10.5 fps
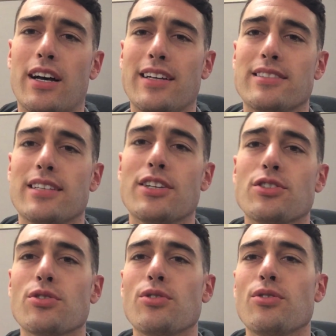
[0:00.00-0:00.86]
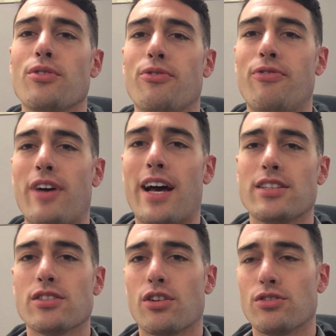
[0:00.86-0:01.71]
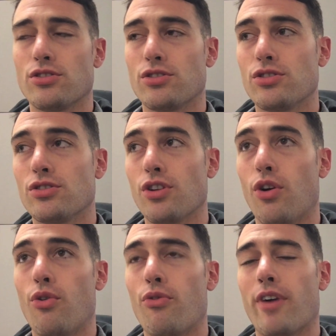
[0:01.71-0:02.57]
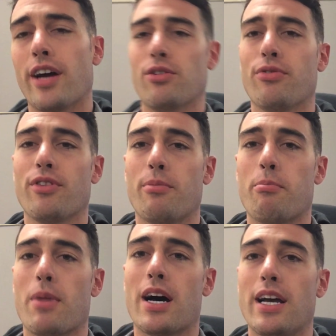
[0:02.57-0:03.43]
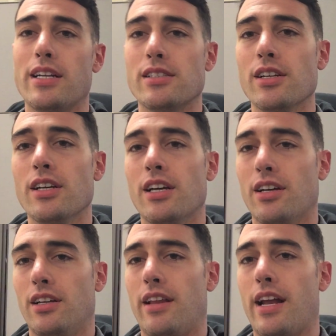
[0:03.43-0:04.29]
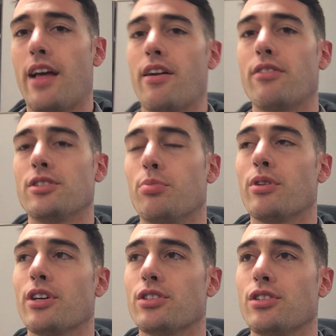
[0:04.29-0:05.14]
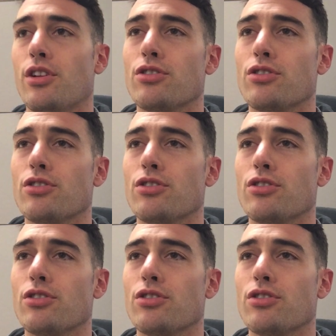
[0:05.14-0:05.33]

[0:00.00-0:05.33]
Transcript: essential fats are so vital for the mind and that energy production.